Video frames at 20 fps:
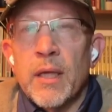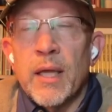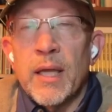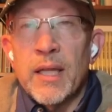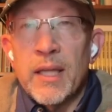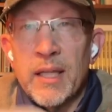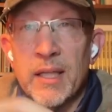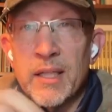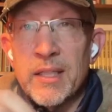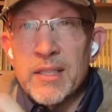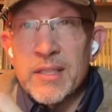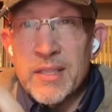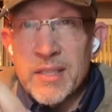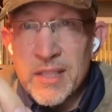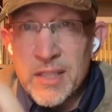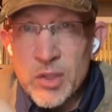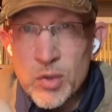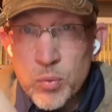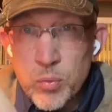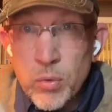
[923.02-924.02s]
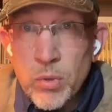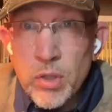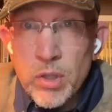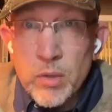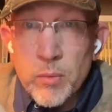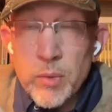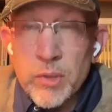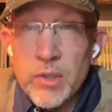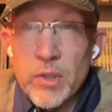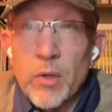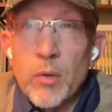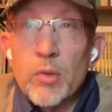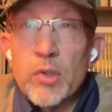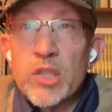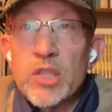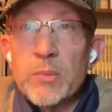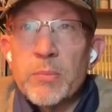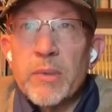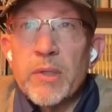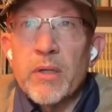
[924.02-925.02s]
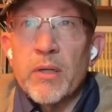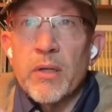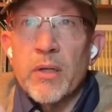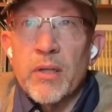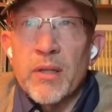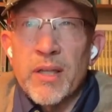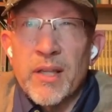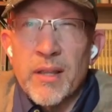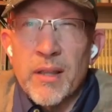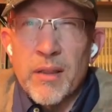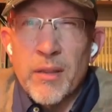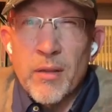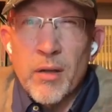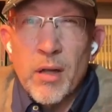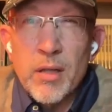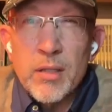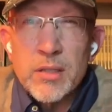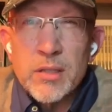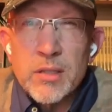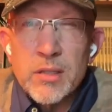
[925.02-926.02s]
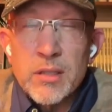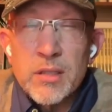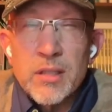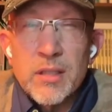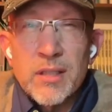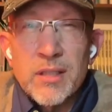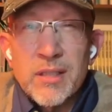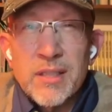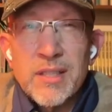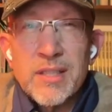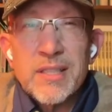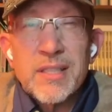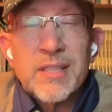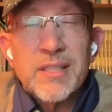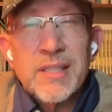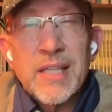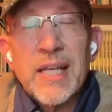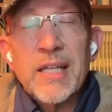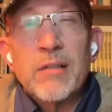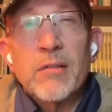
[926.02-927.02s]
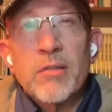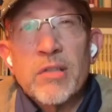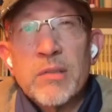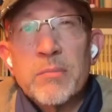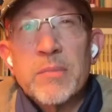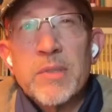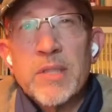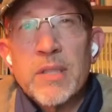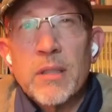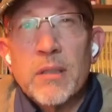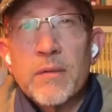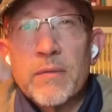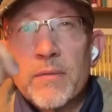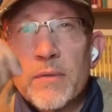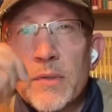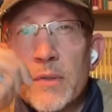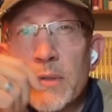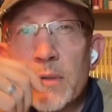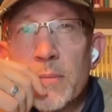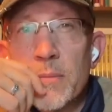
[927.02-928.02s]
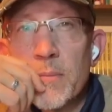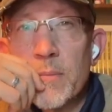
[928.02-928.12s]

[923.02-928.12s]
And it is this work with the Holy Spirit that thoughts disentangle themselves.